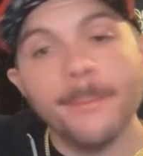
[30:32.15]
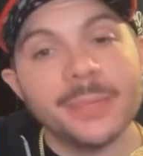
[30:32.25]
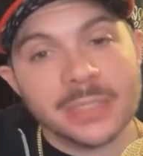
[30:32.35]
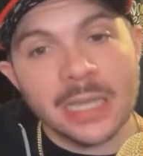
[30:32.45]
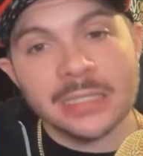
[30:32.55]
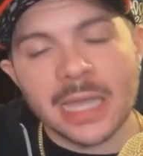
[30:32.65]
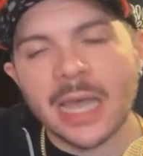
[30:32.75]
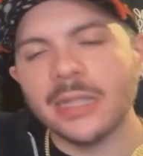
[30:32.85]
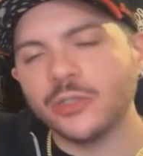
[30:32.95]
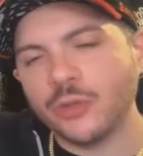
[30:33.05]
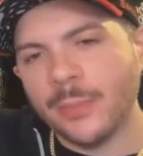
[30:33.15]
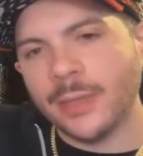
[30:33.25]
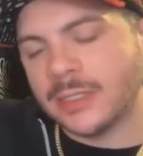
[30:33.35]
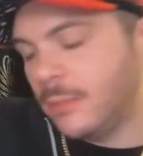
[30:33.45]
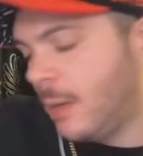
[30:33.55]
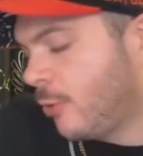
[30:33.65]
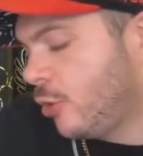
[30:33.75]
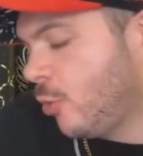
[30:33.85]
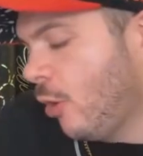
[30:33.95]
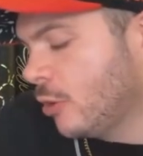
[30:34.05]
Besides that, let's try plus member,
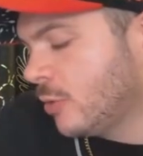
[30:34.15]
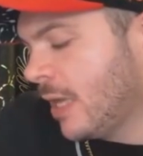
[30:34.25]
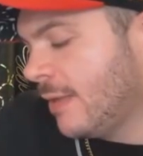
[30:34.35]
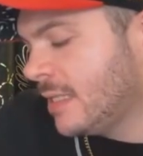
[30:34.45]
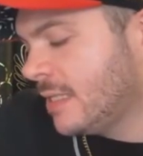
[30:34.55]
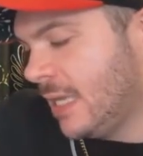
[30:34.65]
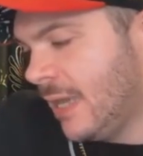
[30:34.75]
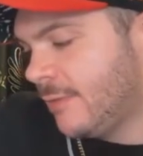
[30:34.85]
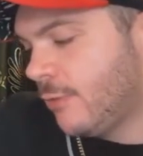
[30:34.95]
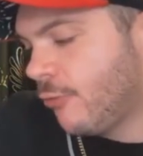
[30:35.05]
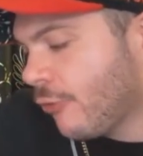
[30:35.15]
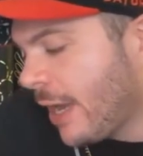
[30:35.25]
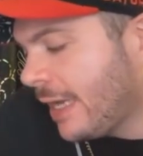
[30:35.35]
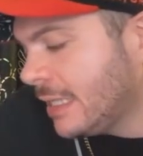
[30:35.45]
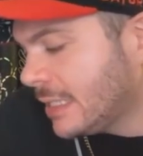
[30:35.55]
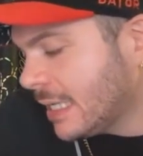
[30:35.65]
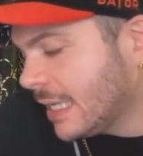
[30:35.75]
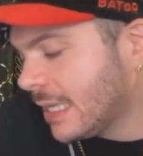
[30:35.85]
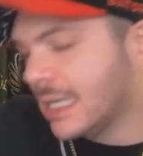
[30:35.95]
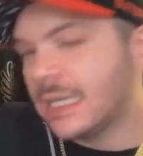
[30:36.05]
you also get saved
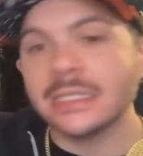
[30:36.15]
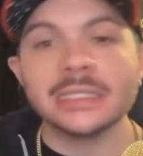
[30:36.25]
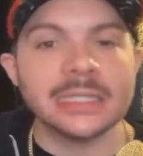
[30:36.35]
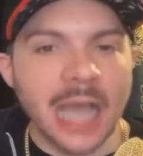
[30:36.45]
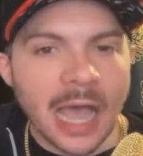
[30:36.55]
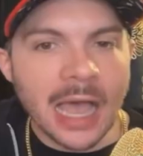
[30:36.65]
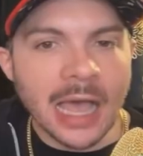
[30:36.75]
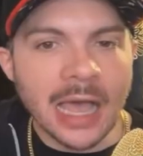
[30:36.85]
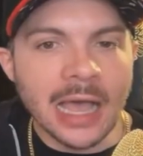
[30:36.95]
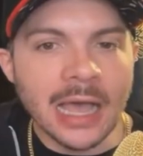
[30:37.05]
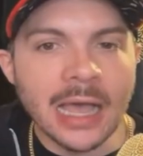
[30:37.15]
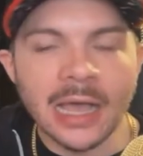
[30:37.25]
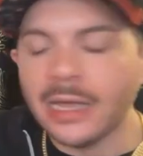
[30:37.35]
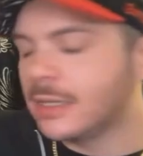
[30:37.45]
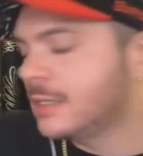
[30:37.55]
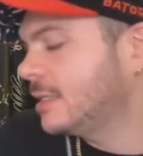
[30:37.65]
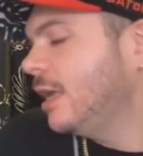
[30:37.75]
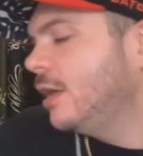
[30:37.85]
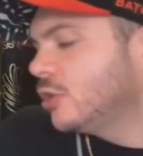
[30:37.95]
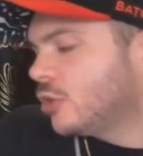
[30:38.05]
phrases. Yes.
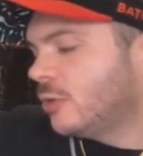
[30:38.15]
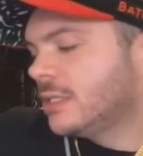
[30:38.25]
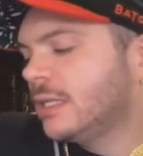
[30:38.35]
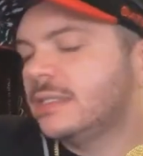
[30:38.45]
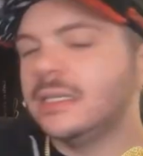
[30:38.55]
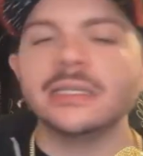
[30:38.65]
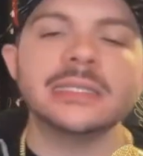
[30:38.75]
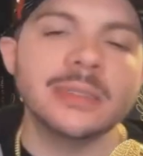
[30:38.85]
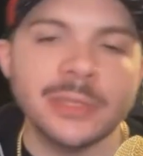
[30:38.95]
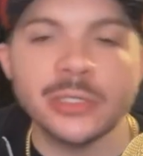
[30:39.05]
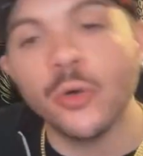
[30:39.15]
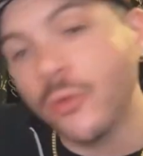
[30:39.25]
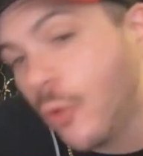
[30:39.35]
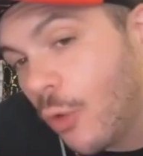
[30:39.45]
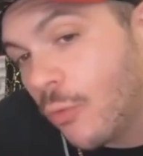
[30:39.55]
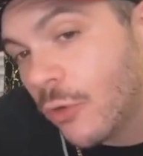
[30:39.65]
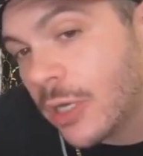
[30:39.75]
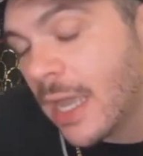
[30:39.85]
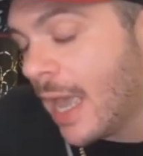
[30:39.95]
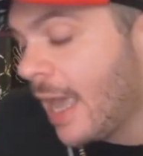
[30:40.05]
So instead of saying the same things over and over
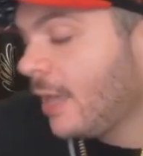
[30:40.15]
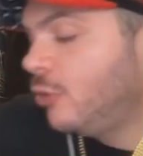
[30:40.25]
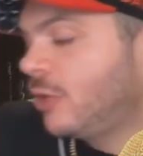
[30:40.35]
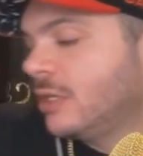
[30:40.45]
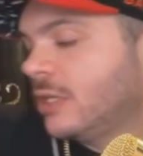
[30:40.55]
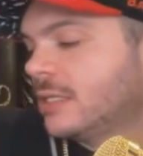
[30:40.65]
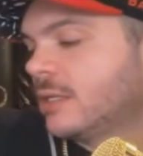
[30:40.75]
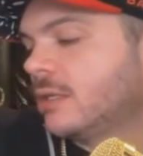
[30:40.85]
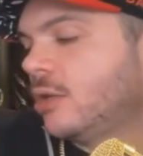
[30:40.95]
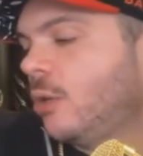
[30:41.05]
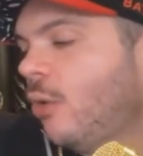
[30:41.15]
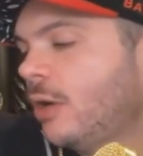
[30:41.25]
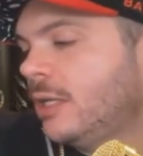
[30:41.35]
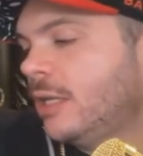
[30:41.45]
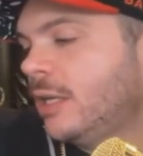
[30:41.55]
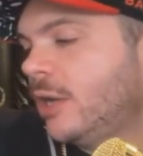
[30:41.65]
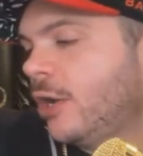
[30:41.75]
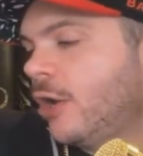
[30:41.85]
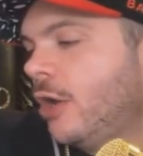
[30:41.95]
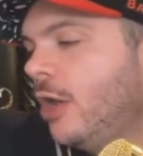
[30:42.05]
again, you can just go on
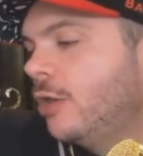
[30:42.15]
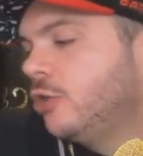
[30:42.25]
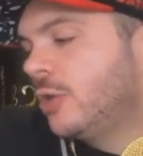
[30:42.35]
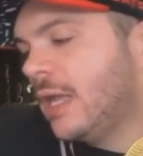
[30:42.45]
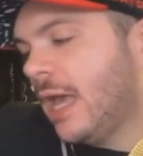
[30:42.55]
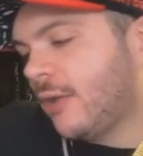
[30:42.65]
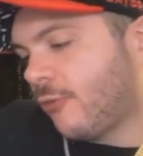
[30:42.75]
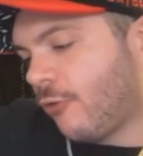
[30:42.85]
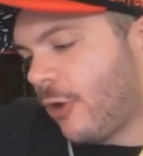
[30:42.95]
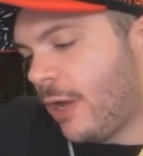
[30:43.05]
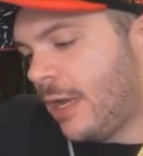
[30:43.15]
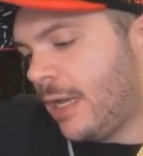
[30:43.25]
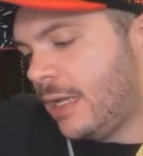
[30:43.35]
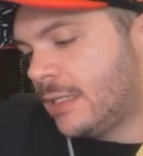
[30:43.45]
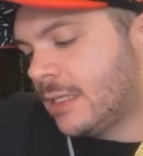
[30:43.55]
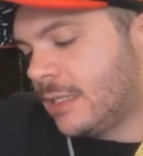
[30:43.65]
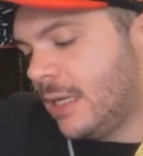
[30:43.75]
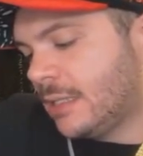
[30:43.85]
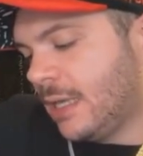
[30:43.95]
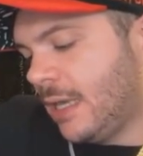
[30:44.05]
here. You can add a phrase. Let's
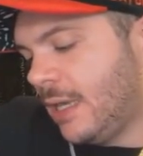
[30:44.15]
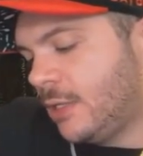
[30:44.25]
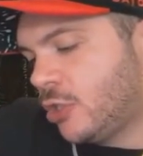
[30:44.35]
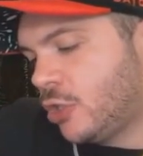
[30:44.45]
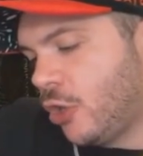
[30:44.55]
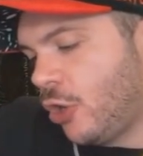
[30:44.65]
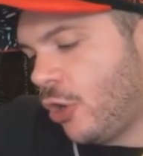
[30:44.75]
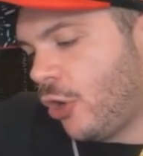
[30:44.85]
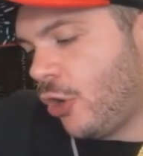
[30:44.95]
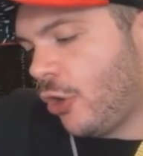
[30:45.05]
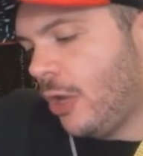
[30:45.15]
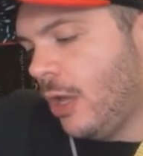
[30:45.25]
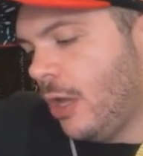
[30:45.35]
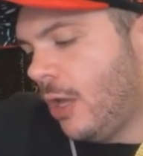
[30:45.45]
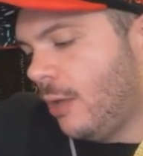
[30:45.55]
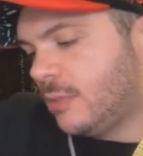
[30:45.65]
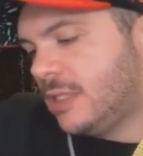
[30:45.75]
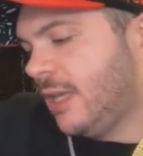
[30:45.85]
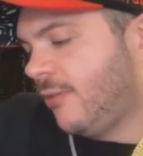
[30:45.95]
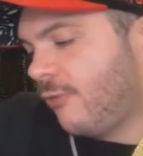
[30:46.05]
say it's, hey, sir,
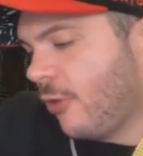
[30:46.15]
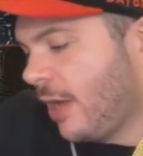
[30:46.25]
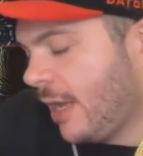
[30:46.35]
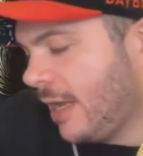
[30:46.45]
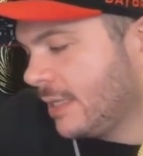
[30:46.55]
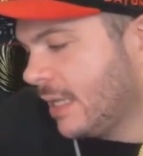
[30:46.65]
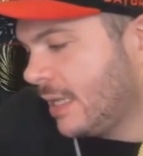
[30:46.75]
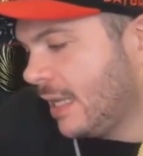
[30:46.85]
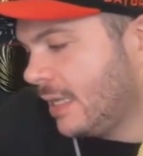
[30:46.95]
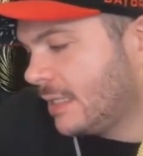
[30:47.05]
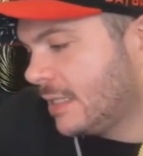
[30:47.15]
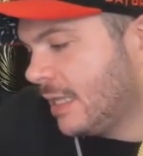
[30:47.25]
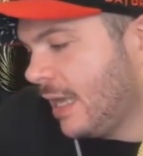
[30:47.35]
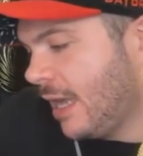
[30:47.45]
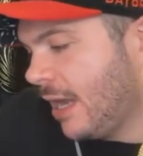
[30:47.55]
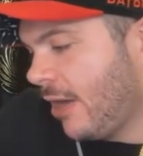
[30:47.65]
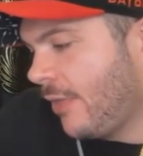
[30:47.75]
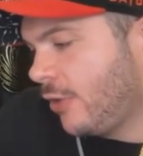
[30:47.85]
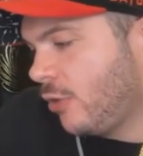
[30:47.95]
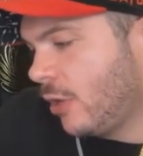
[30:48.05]
save phrase, and then it's there.
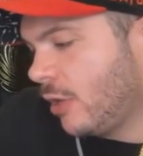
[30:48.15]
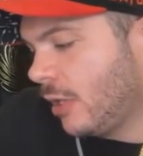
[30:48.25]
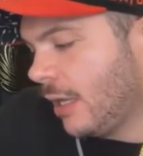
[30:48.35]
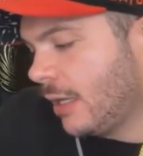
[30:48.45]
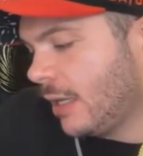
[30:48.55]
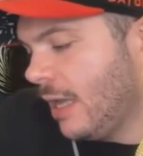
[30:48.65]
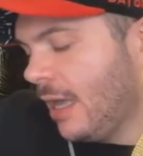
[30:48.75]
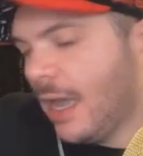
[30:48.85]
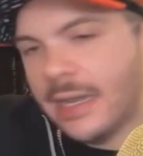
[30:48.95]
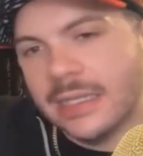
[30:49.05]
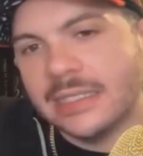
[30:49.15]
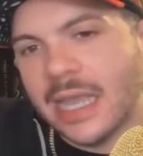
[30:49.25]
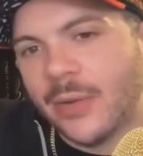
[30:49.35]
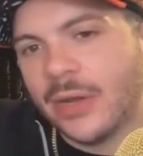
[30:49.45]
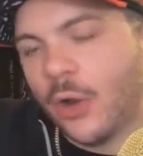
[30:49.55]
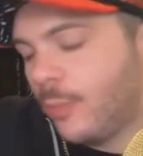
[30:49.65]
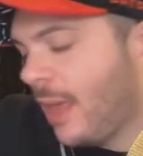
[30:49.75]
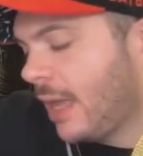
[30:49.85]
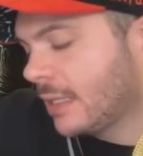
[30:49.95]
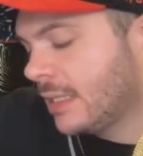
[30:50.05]
And then you can click and then see how it
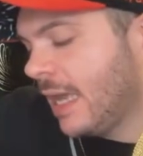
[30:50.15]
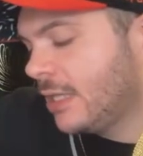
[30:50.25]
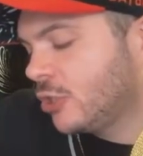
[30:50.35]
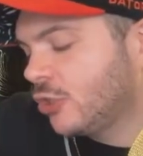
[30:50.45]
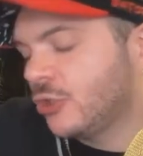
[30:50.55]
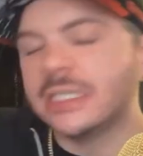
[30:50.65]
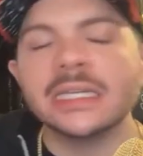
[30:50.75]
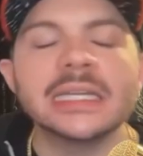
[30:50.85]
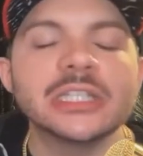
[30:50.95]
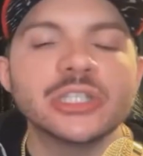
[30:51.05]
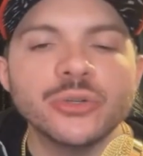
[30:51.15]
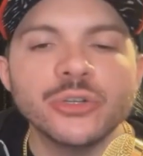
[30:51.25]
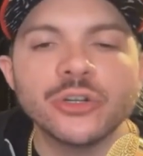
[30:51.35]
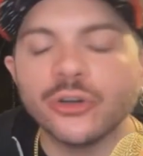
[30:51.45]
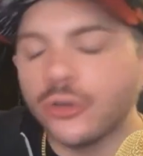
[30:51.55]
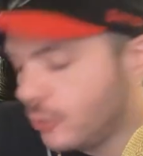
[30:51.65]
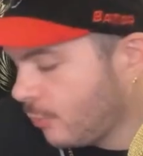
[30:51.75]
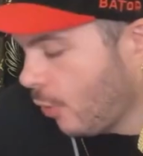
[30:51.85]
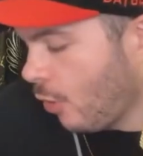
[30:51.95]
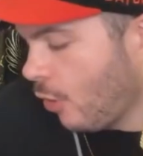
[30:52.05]
automatically enters it into your
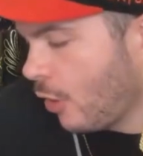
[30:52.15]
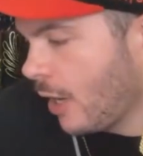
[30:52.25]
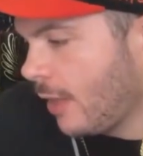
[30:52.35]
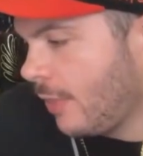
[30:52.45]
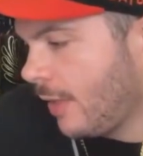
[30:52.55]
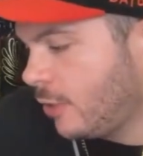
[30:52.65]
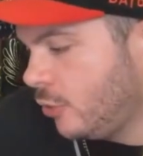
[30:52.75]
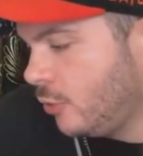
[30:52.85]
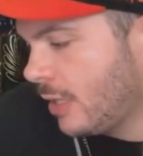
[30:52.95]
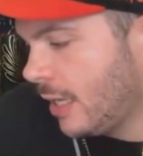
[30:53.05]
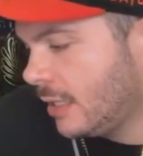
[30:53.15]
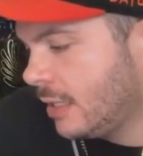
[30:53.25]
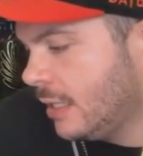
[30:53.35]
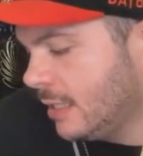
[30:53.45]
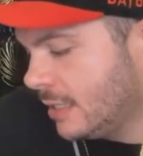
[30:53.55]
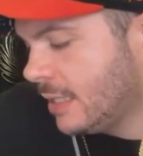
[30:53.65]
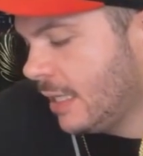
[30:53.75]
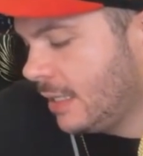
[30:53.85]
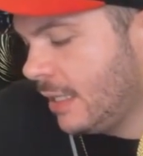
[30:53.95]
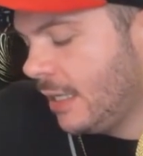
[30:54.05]
bar. And then you can
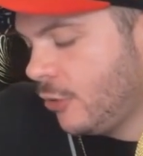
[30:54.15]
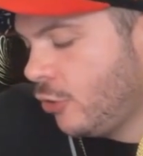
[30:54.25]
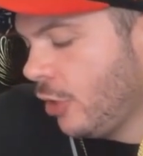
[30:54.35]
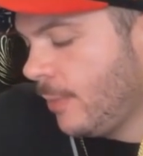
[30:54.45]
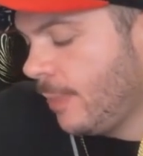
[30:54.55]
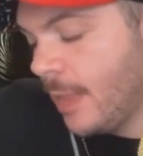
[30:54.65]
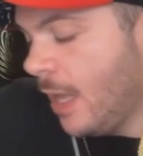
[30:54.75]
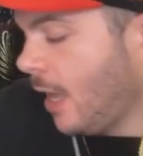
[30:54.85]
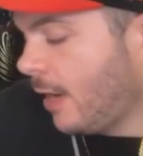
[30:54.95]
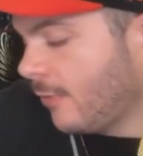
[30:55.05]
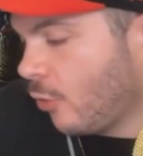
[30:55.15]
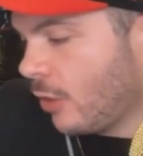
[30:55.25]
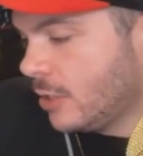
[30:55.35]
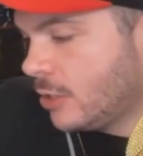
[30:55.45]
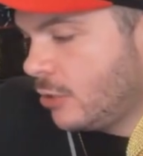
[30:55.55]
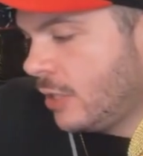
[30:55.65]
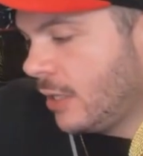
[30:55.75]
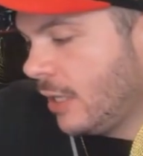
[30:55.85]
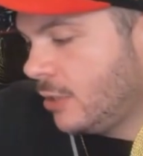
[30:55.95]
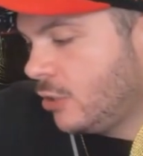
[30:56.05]
send it and you're good. And of course, you
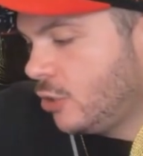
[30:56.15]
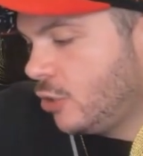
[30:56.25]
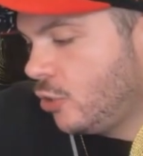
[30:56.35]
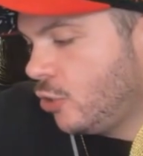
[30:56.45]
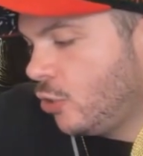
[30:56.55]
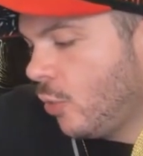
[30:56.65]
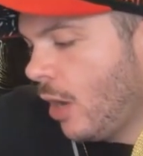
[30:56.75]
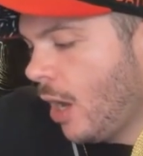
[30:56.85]
can then do